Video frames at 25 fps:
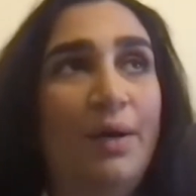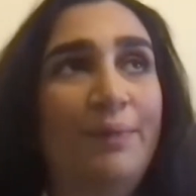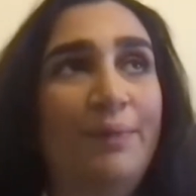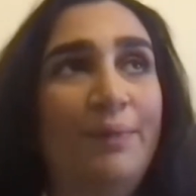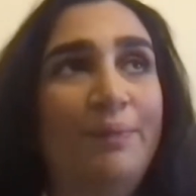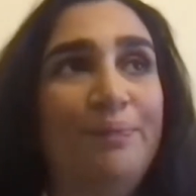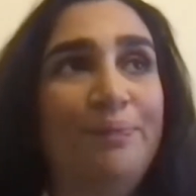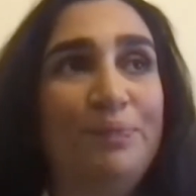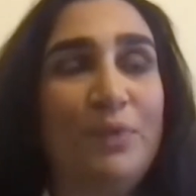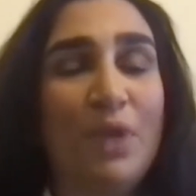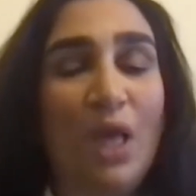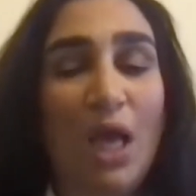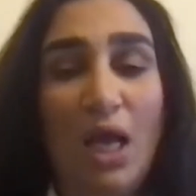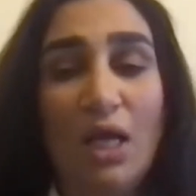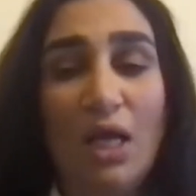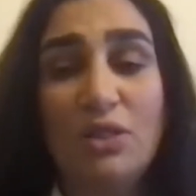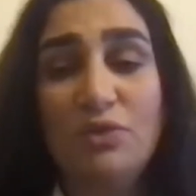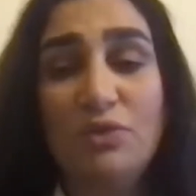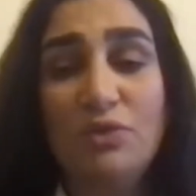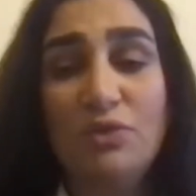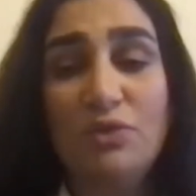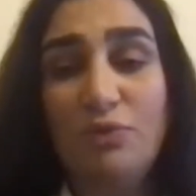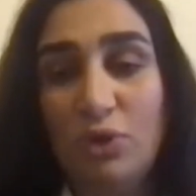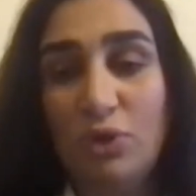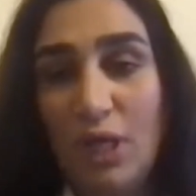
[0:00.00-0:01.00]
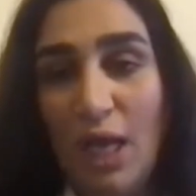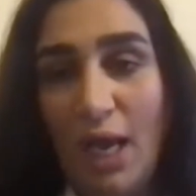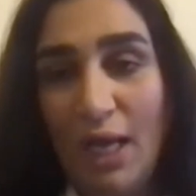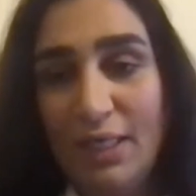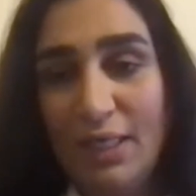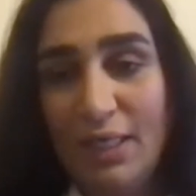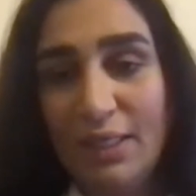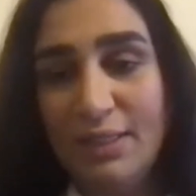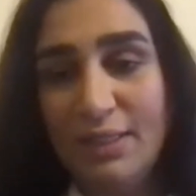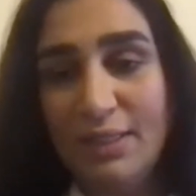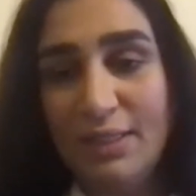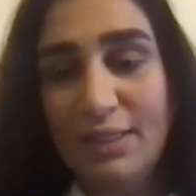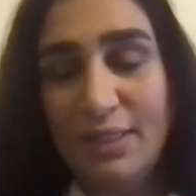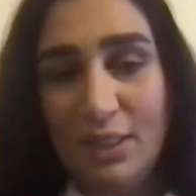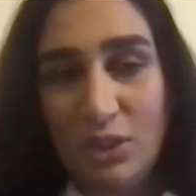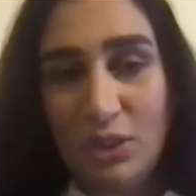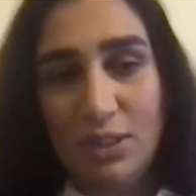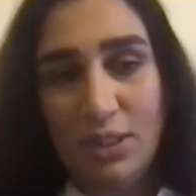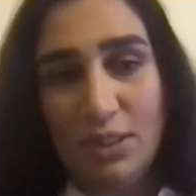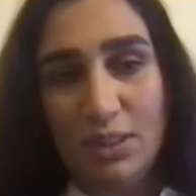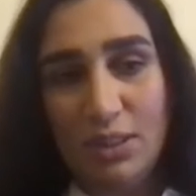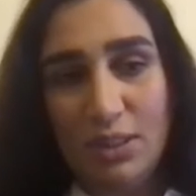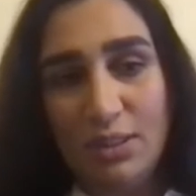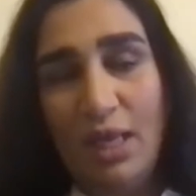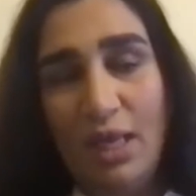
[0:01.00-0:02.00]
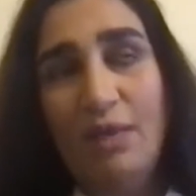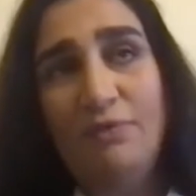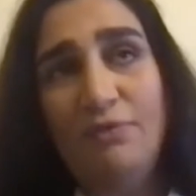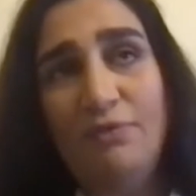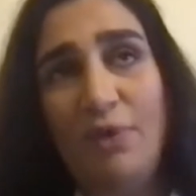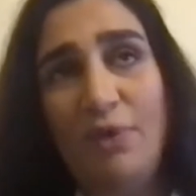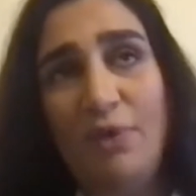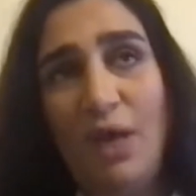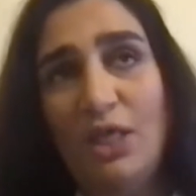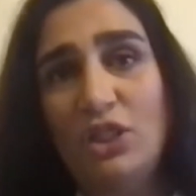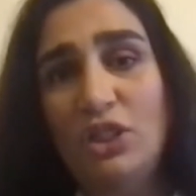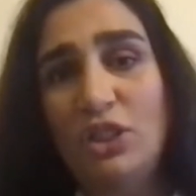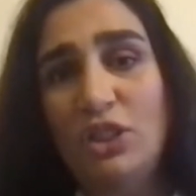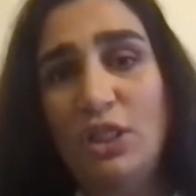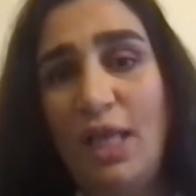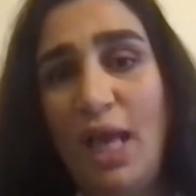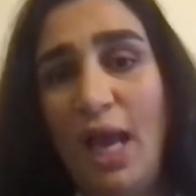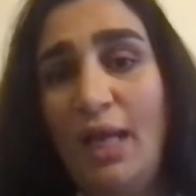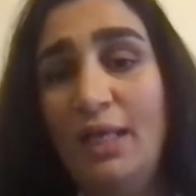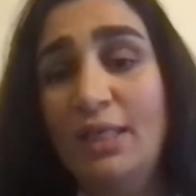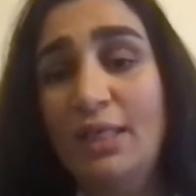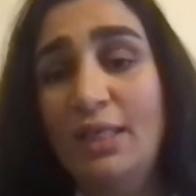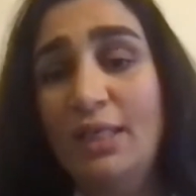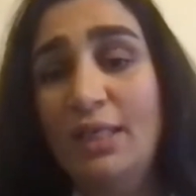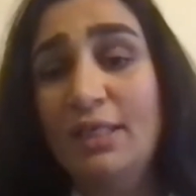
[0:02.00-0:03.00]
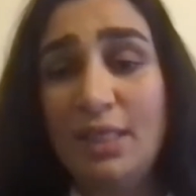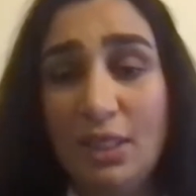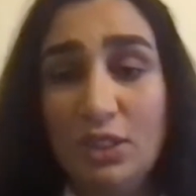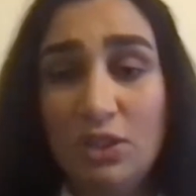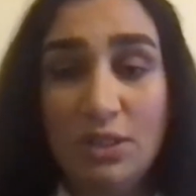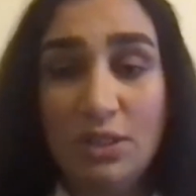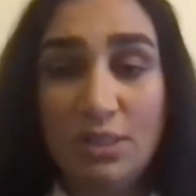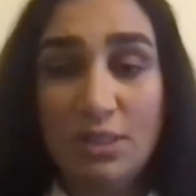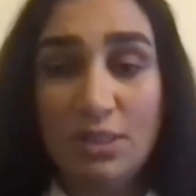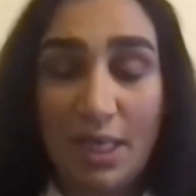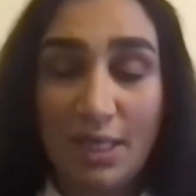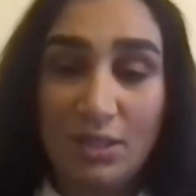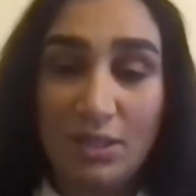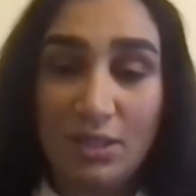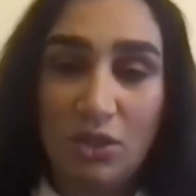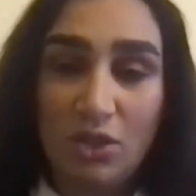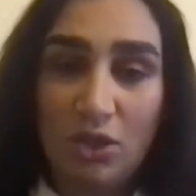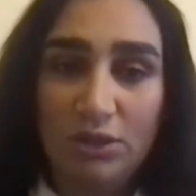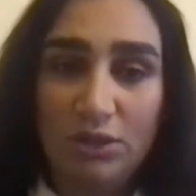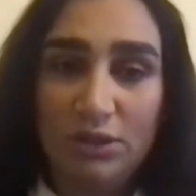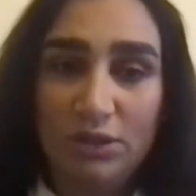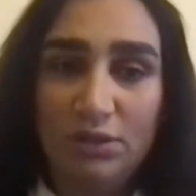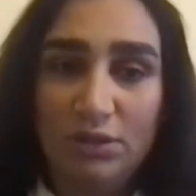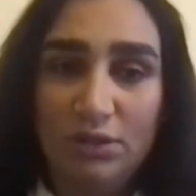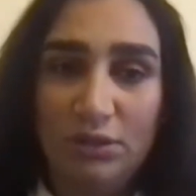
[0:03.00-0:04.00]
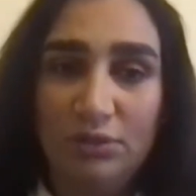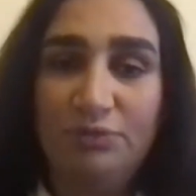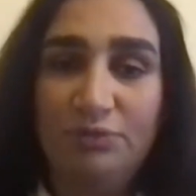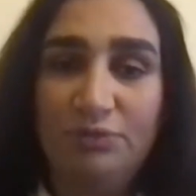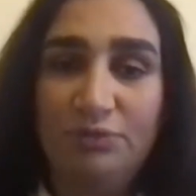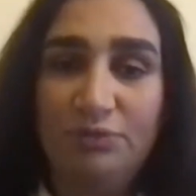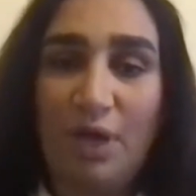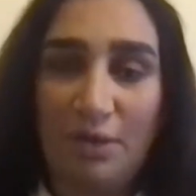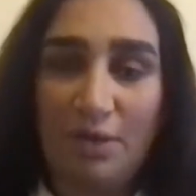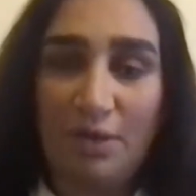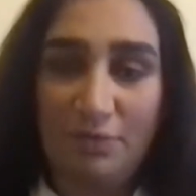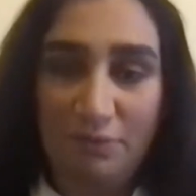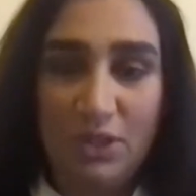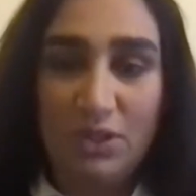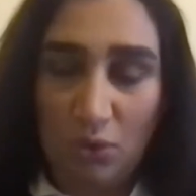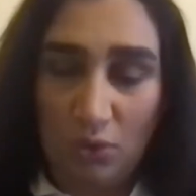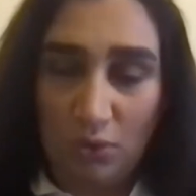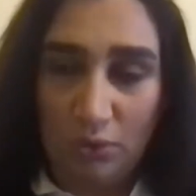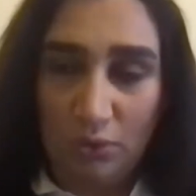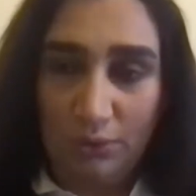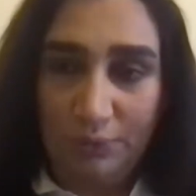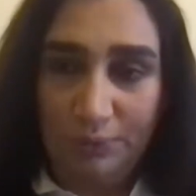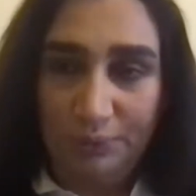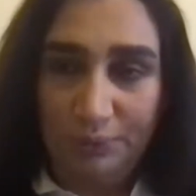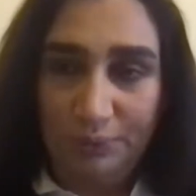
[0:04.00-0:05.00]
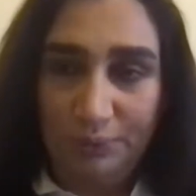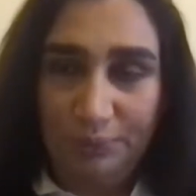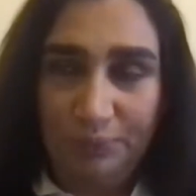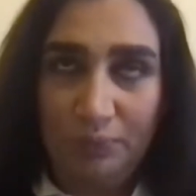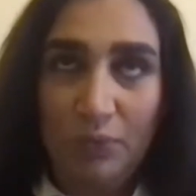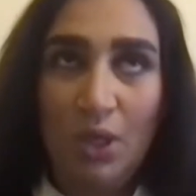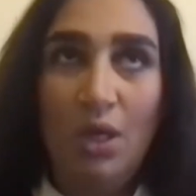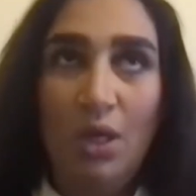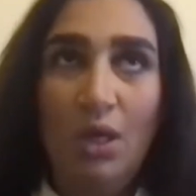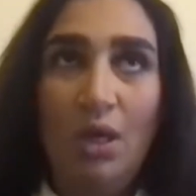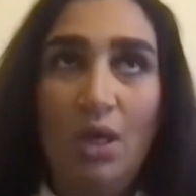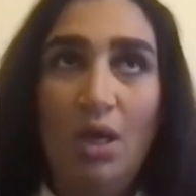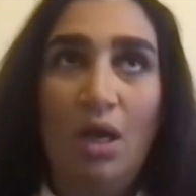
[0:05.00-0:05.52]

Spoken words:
As for Alex Angels itself, actually, Alex Angels has started 5 years ago.